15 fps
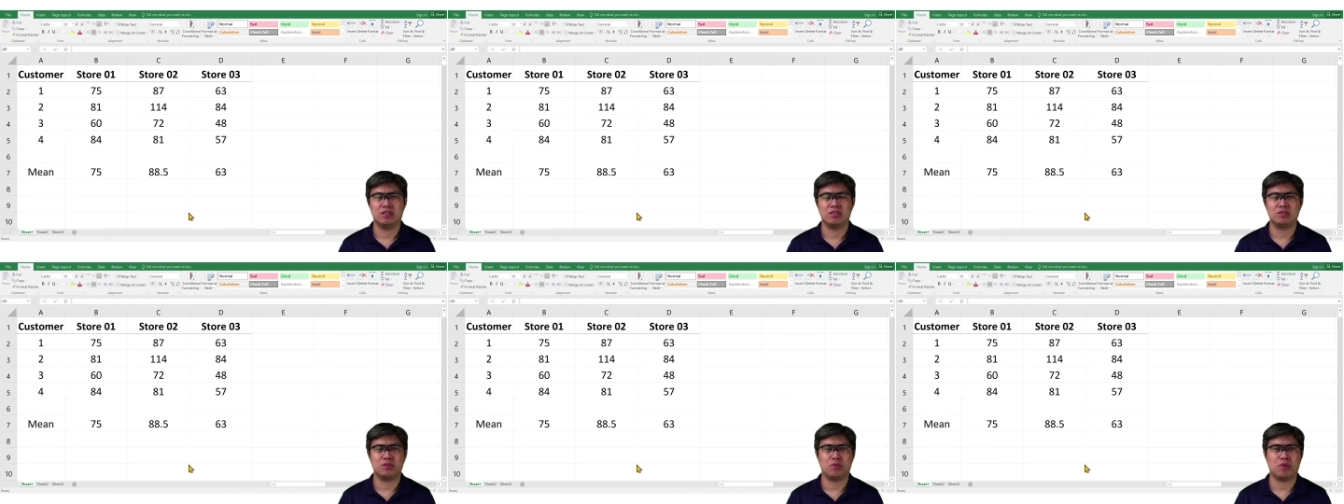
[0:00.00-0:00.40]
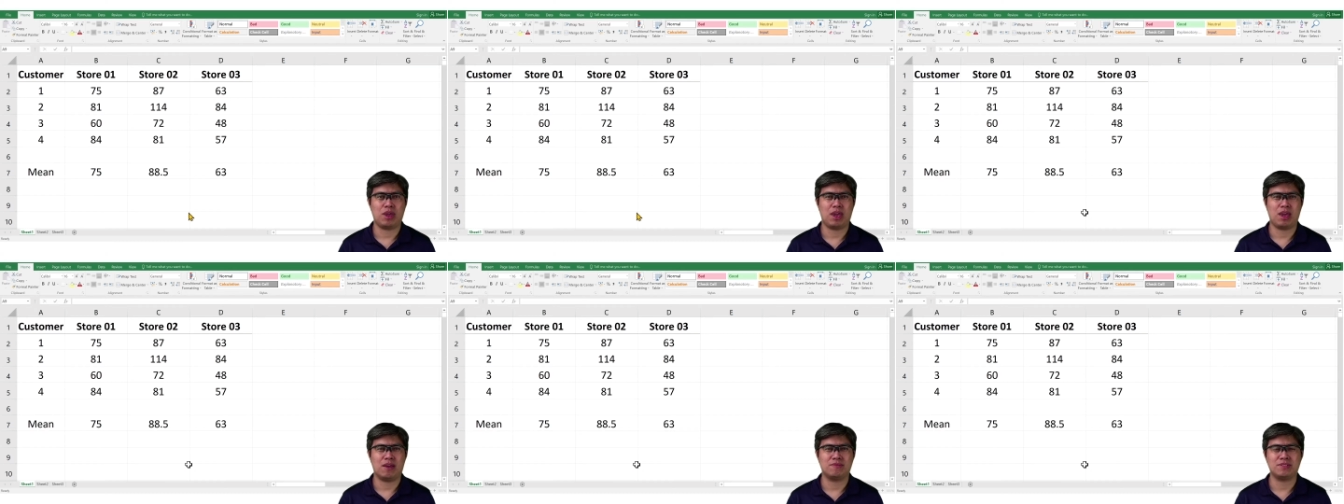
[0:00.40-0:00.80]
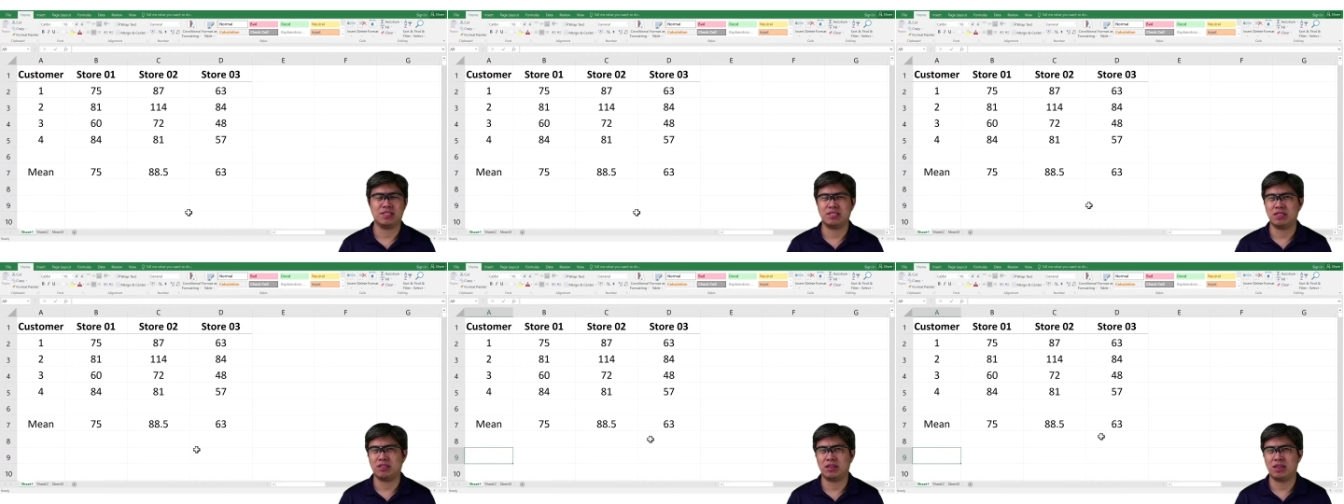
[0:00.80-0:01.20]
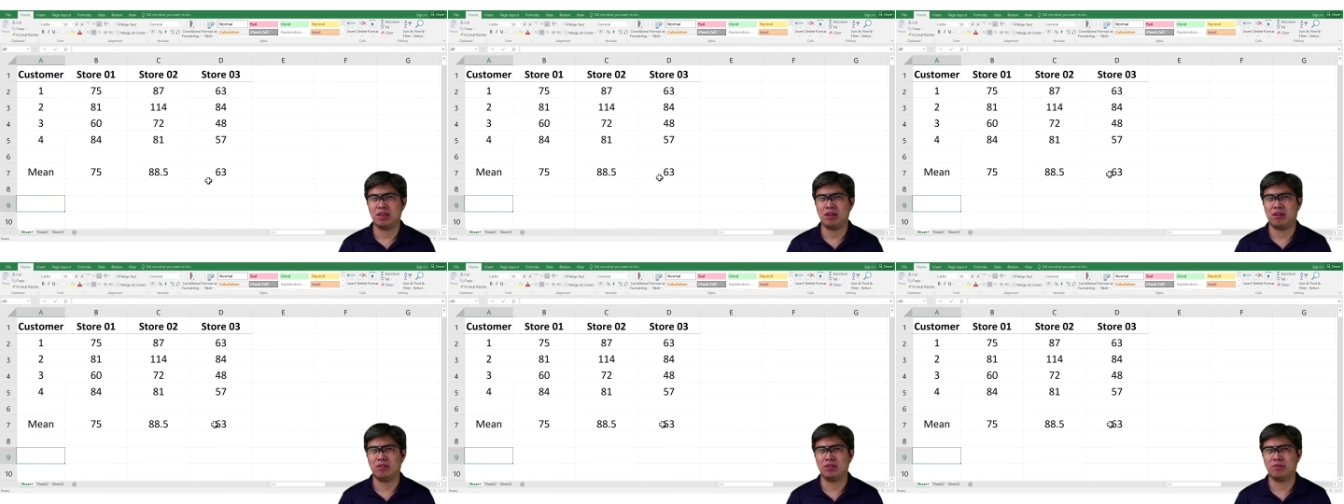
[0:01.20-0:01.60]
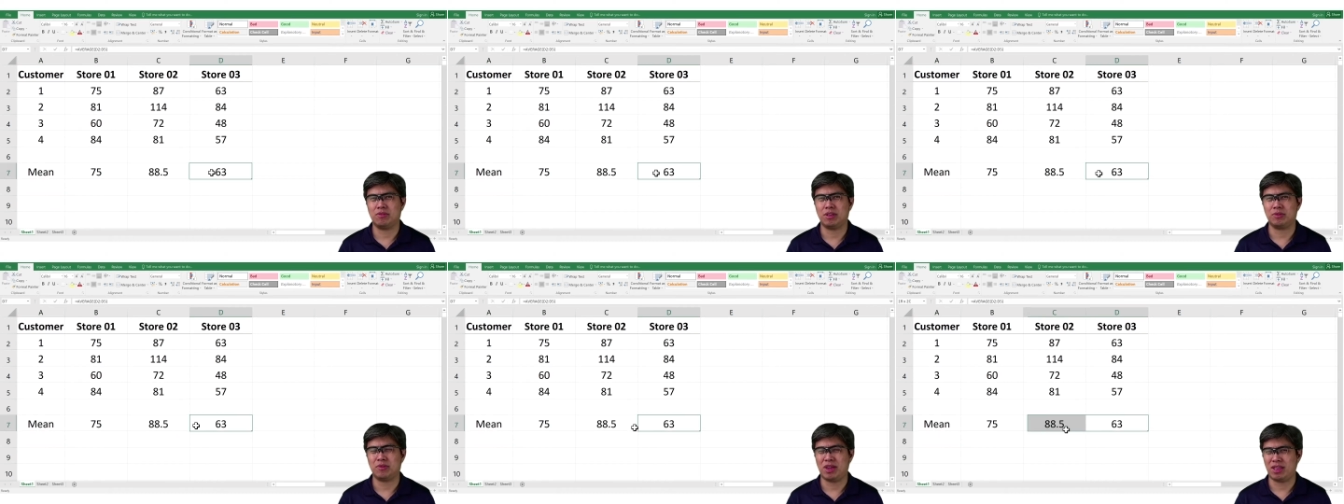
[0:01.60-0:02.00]
So we have 63 all the way to
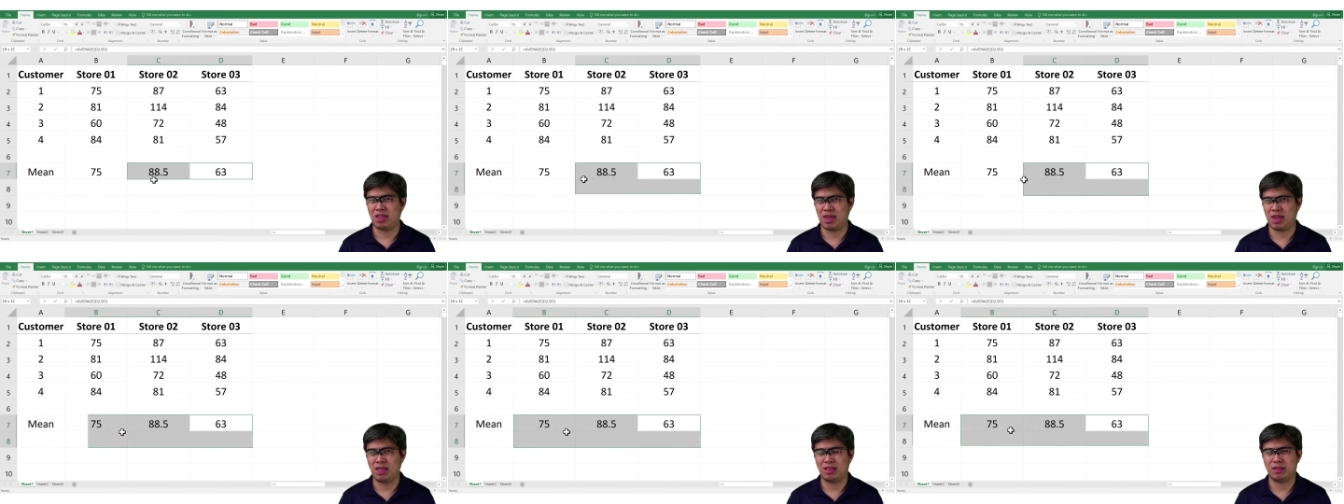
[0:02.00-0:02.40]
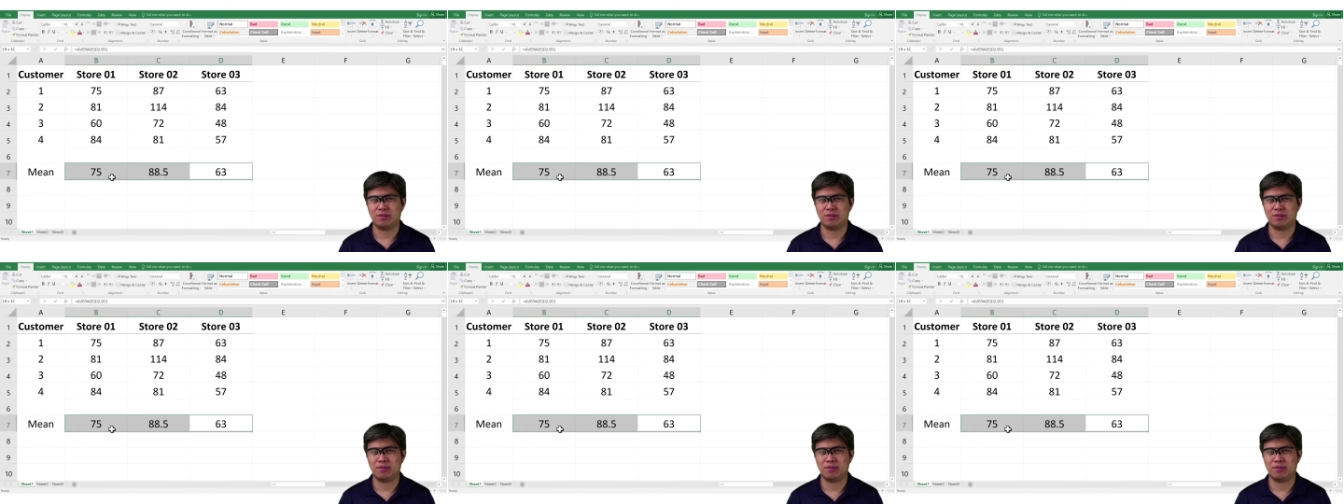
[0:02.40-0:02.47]
88